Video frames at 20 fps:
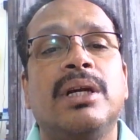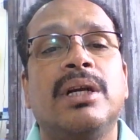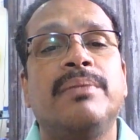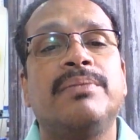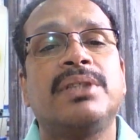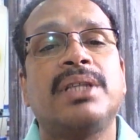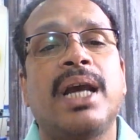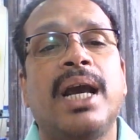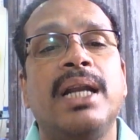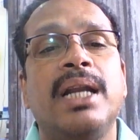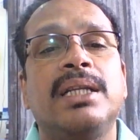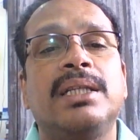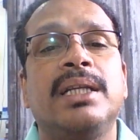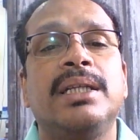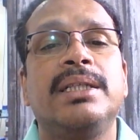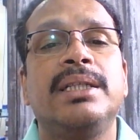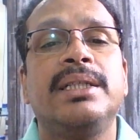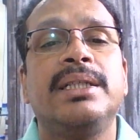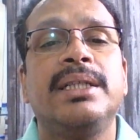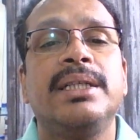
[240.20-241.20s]
of soil
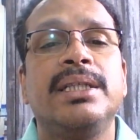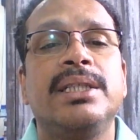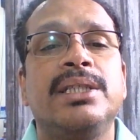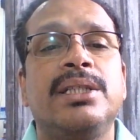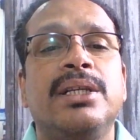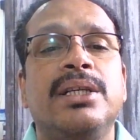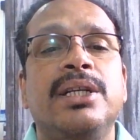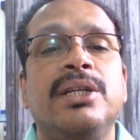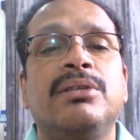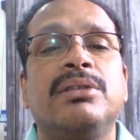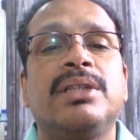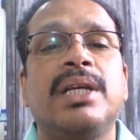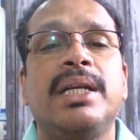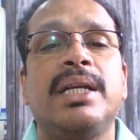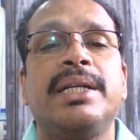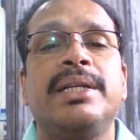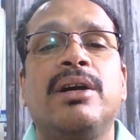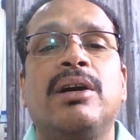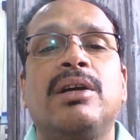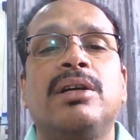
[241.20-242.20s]
salinity is the, you know,
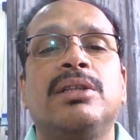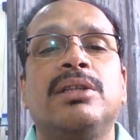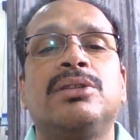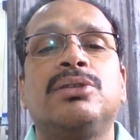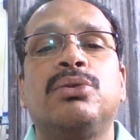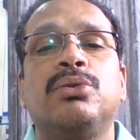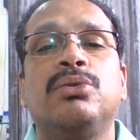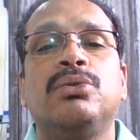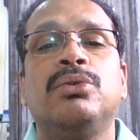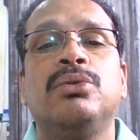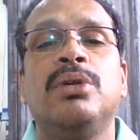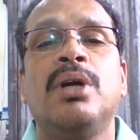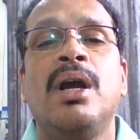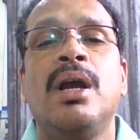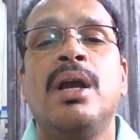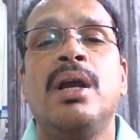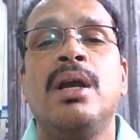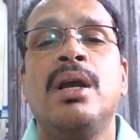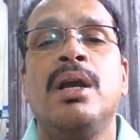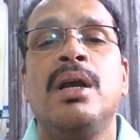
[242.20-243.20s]
salinity occurs through
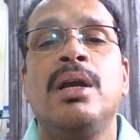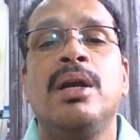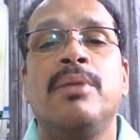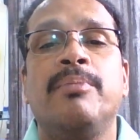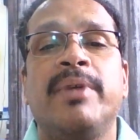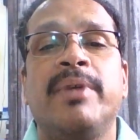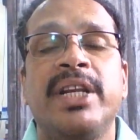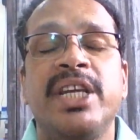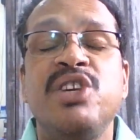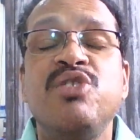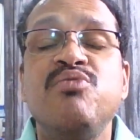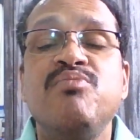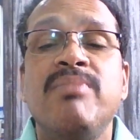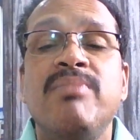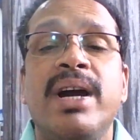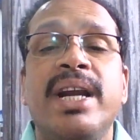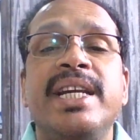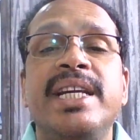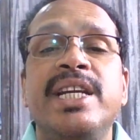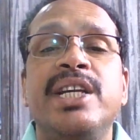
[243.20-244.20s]

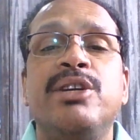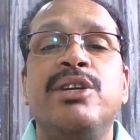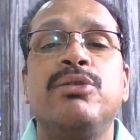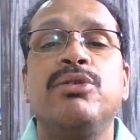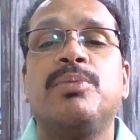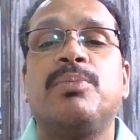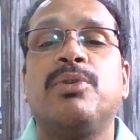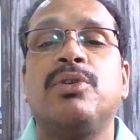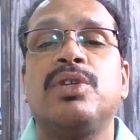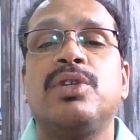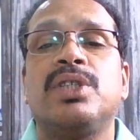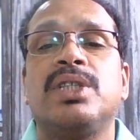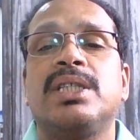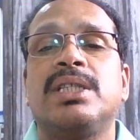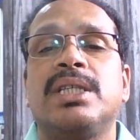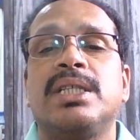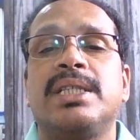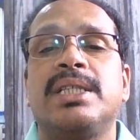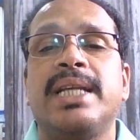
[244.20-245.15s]
human induced processes.